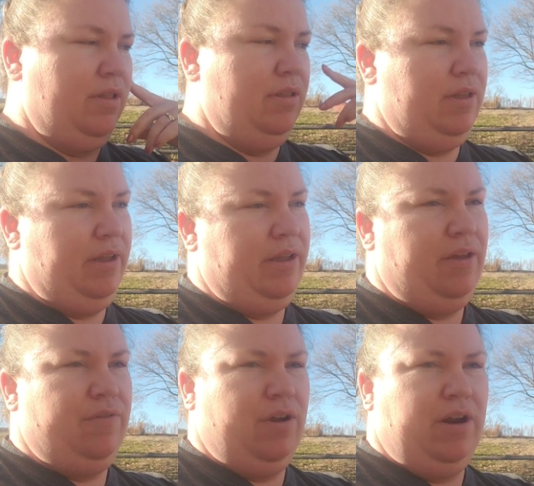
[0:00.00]
like
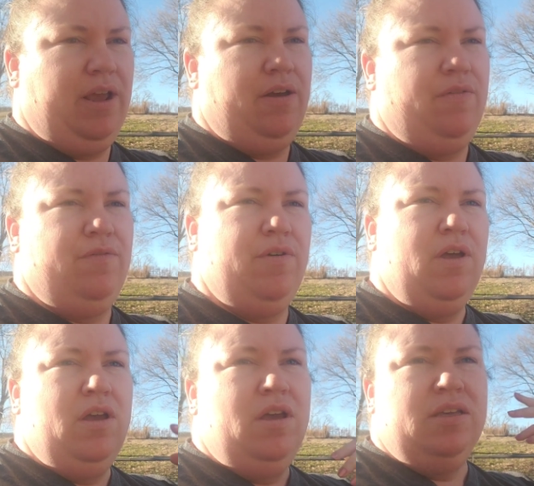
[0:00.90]
if they're gonna have
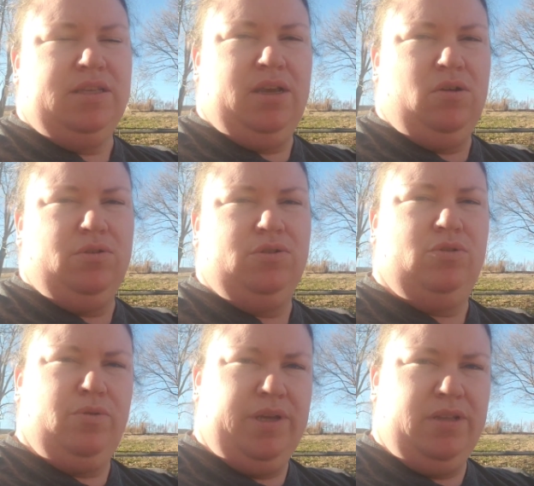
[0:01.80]
singles or
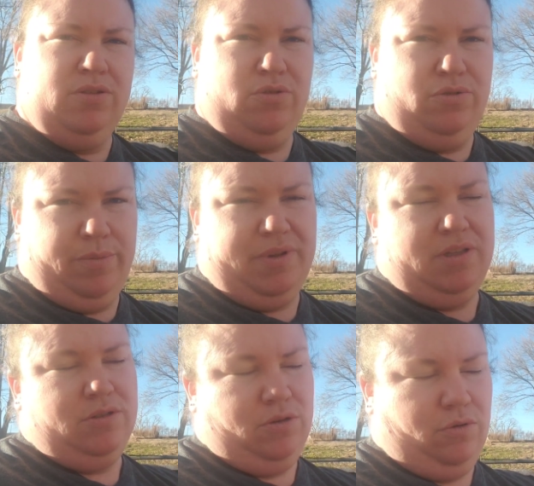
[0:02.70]
twins or
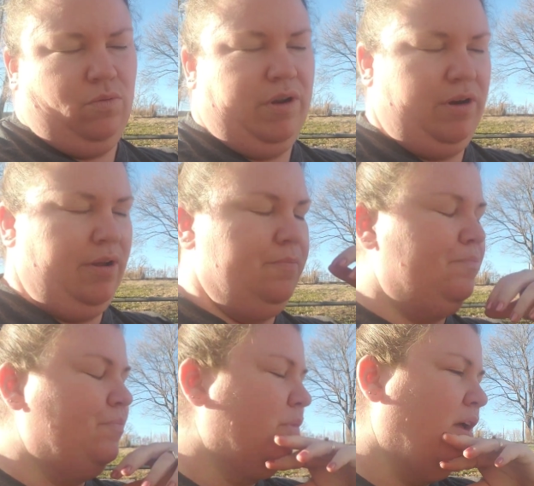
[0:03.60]
triplets or whatnot.
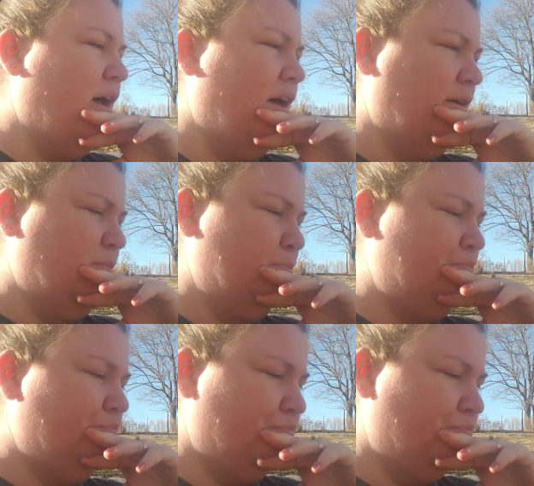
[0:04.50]
And